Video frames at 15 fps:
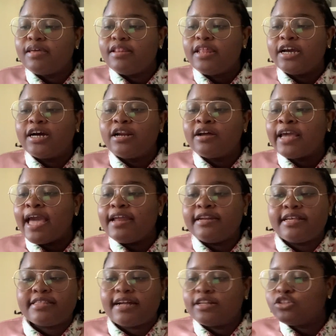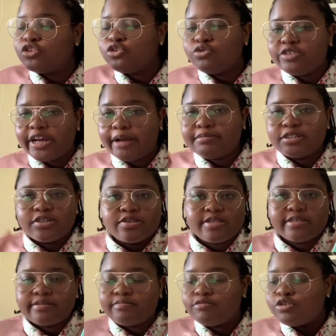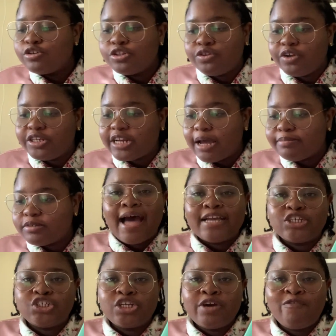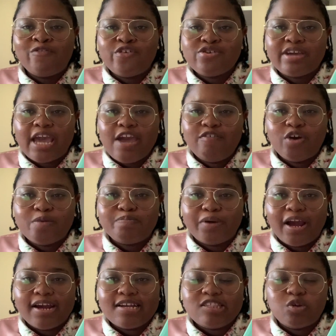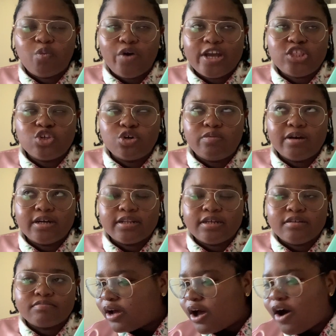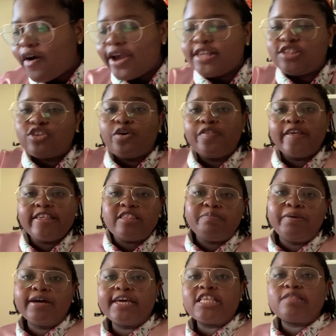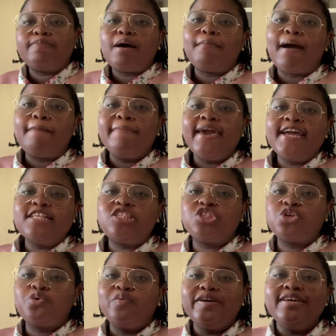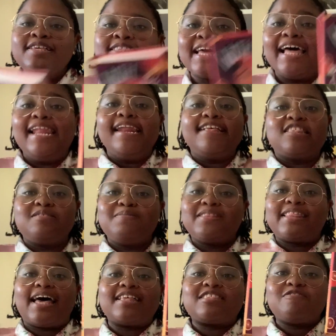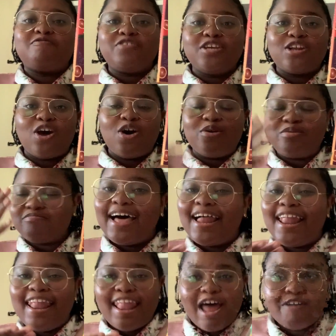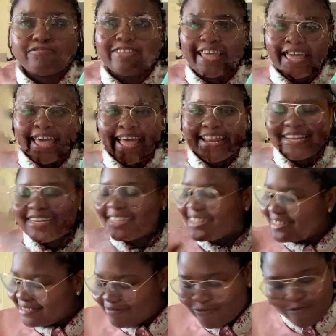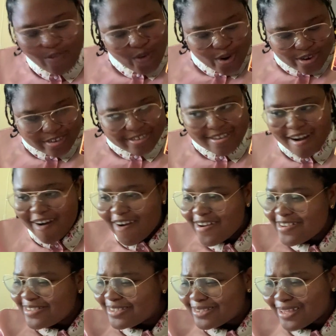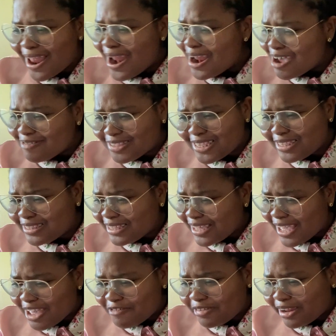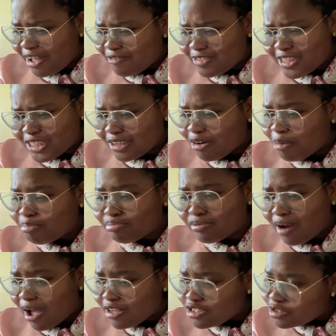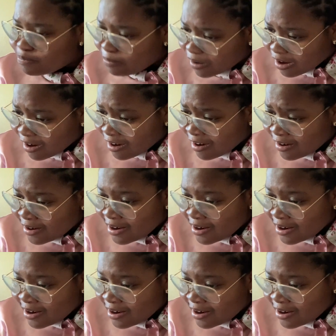It could have condensed down to 2 chapters, 2 to 3 chapters. She forgave her parents way too quickly. All right, so this book is by my main squeeze, Elizabeth Acevedo. Loved it. 4 stars. Love to see it. Love to see her prosper.